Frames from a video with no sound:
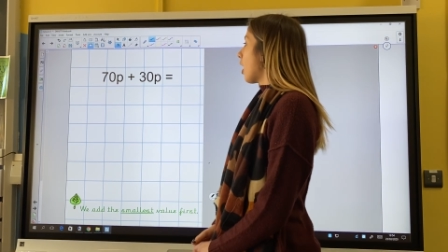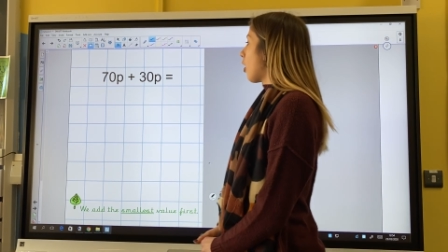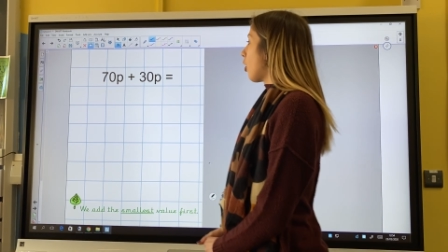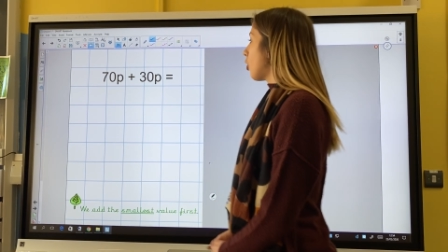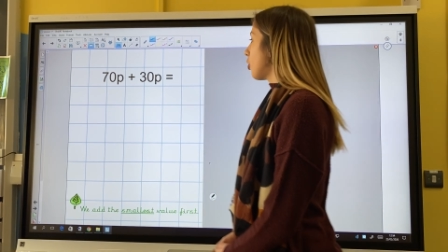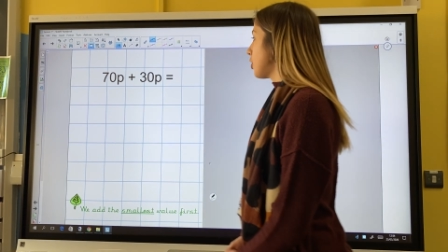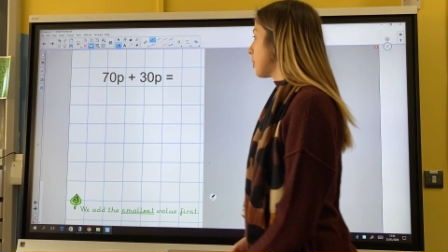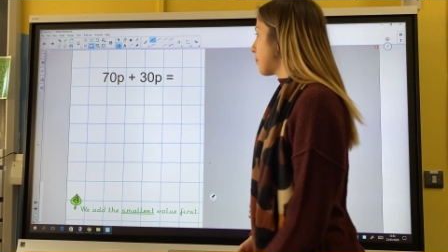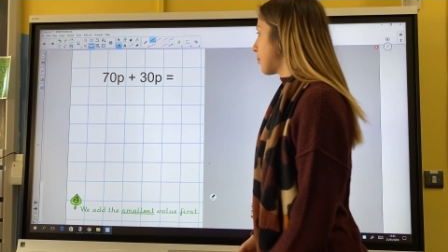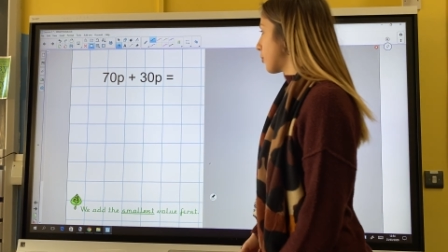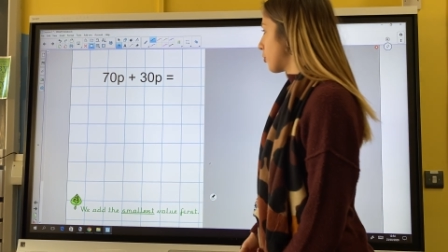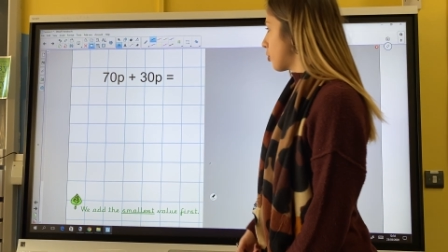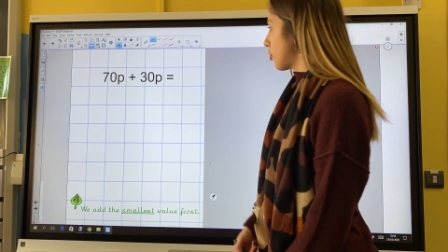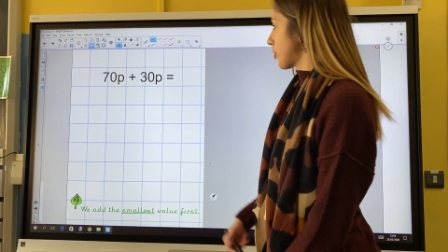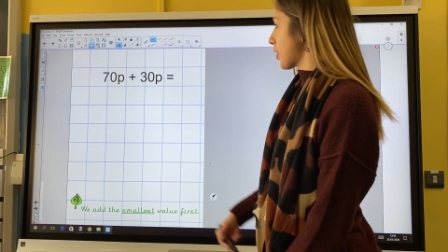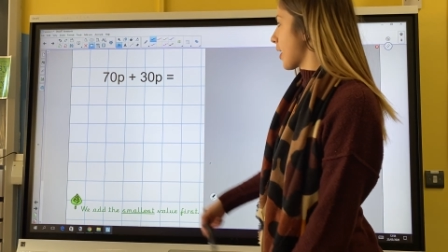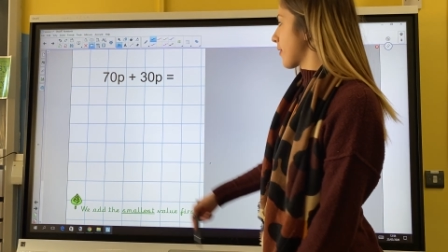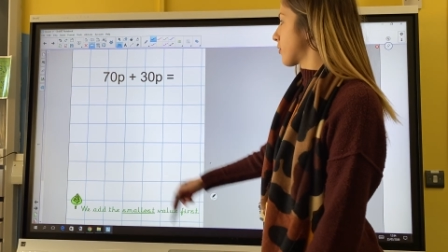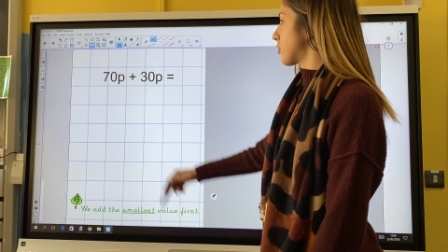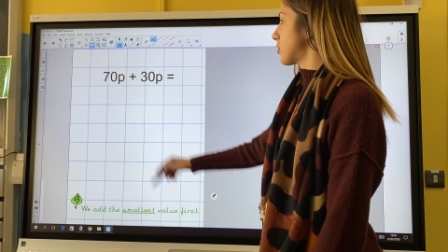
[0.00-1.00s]
On the board
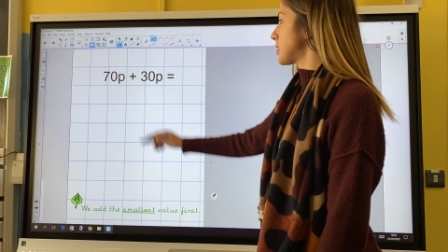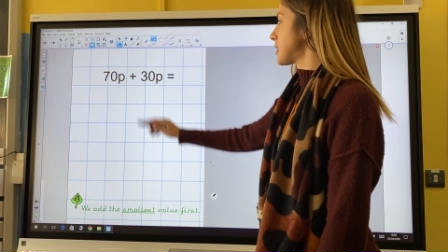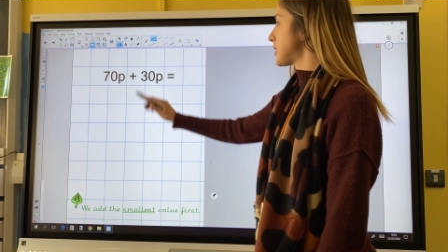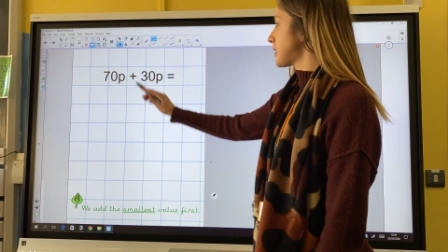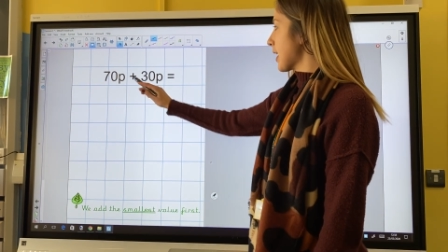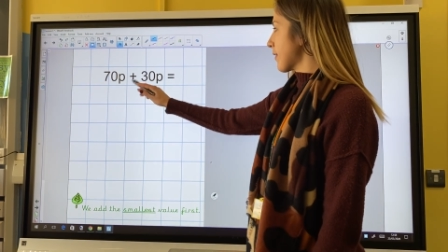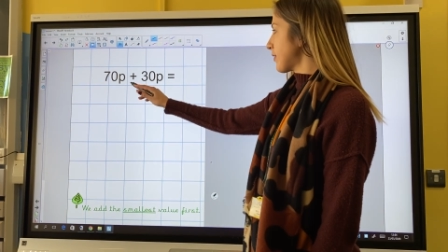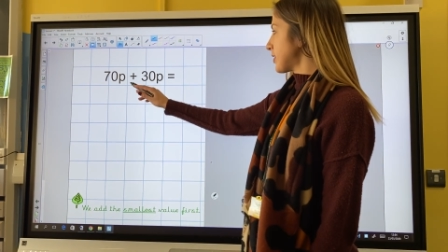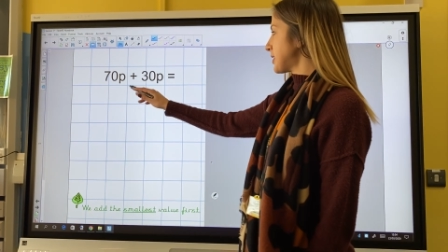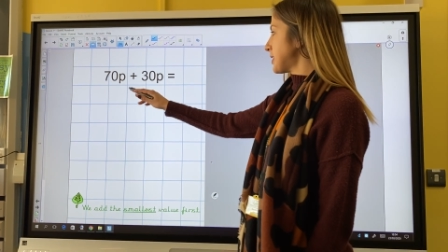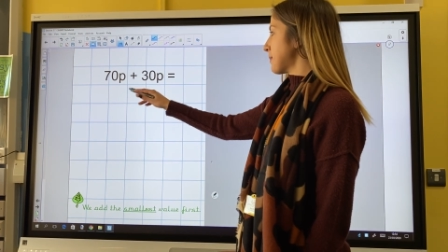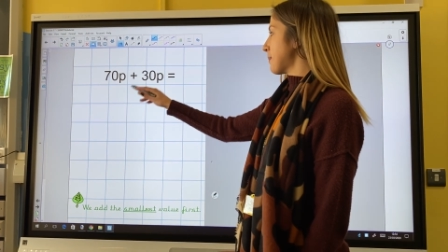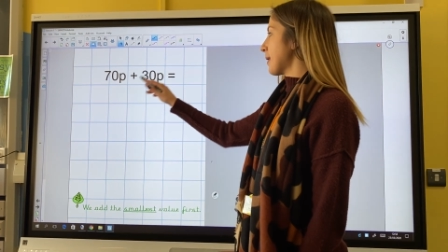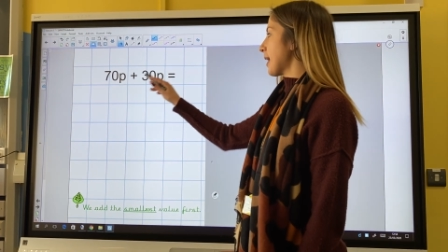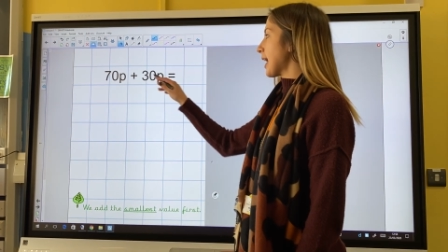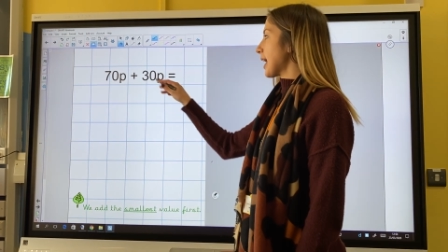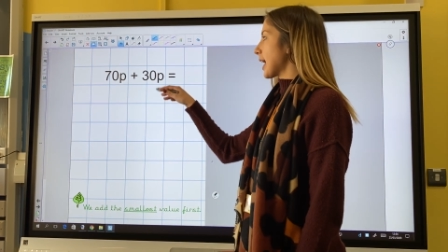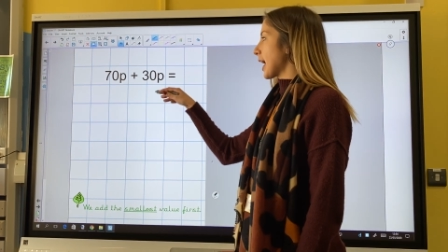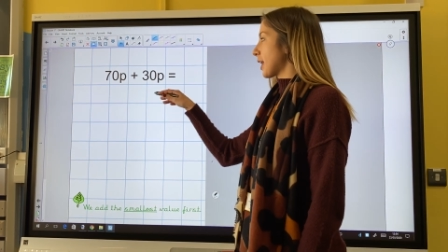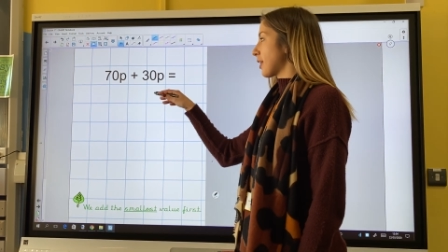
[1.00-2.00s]
I've got
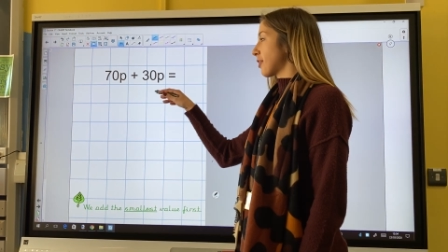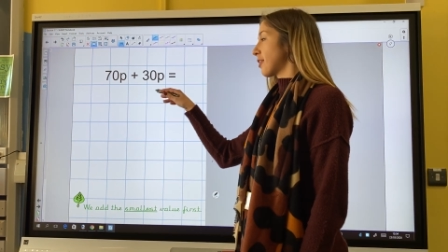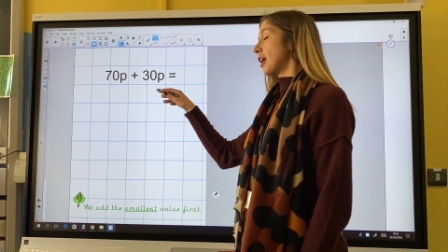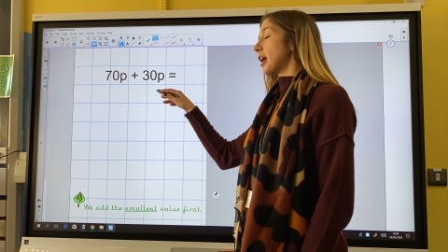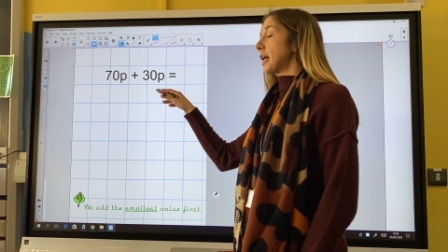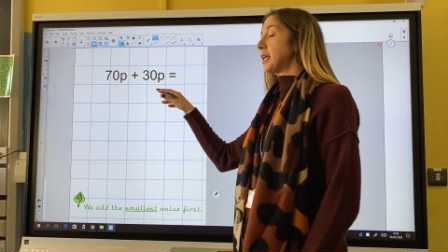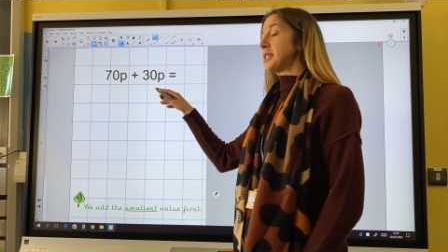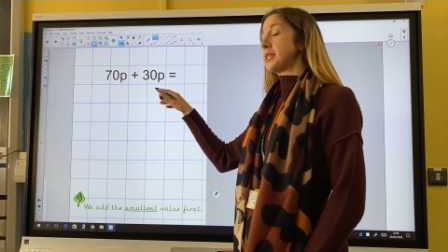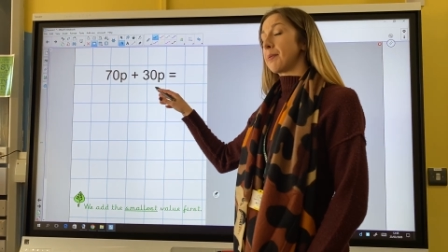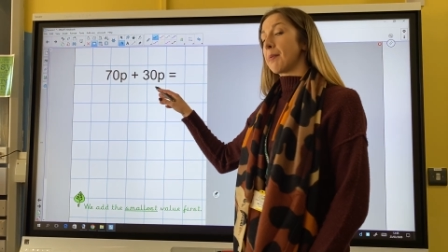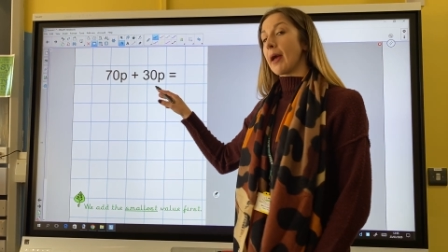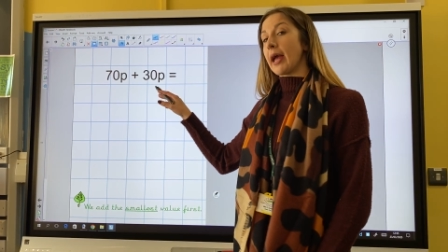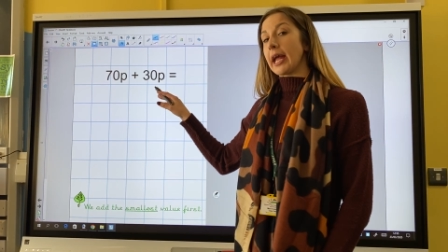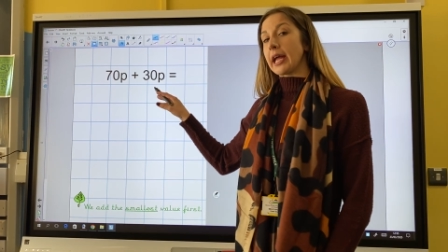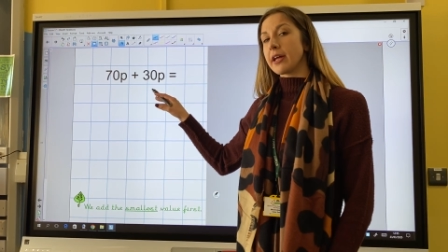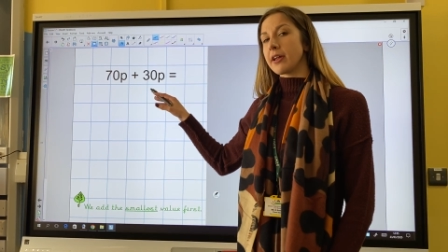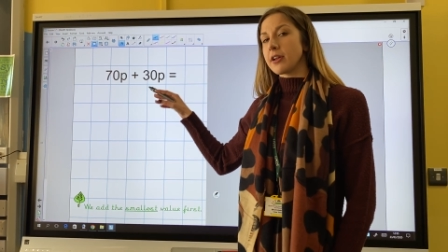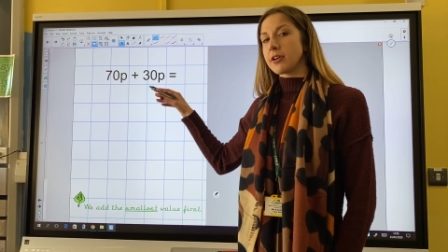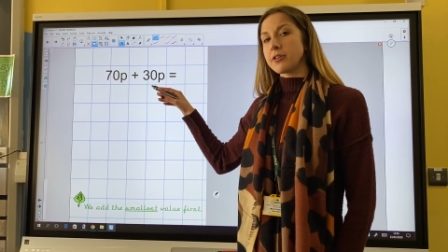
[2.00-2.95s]
70p and 30p.